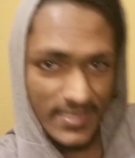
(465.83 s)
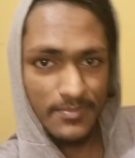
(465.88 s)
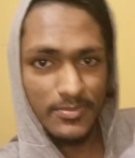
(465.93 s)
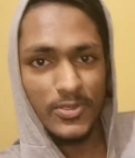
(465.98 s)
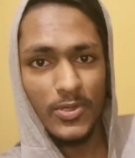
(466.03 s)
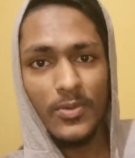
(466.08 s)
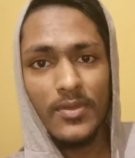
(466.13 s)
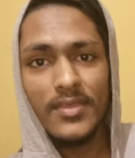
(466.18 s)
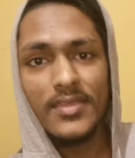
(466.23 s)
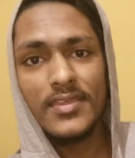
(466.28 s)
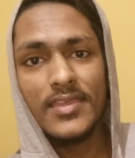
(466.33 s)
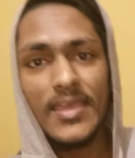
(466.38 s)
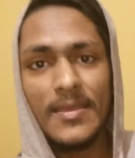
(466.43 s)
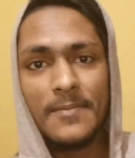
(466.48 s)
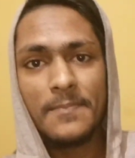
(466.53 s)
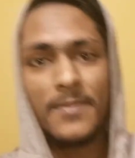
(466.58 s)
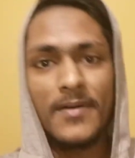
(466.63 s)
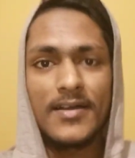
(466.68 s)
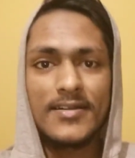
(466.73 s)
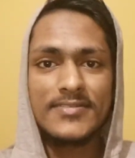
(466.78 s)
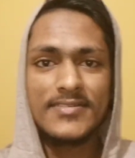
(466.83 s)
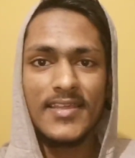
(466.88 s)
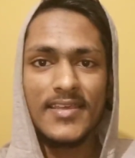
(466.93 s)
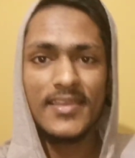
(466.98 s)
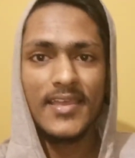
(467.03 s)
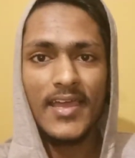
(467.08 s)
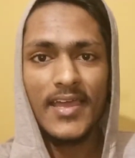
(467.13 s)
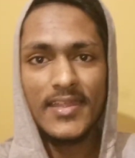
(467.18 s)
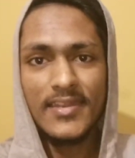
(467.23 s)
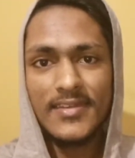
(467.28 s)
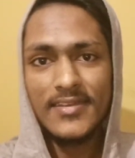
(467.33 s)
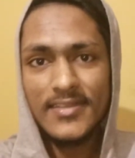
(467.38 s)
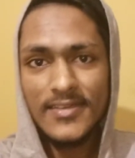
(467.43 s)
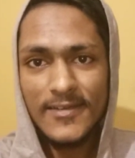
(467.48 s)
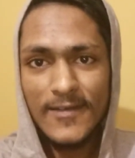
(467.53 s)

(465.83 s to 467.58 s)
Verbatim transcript: keep doing, keep hustling, and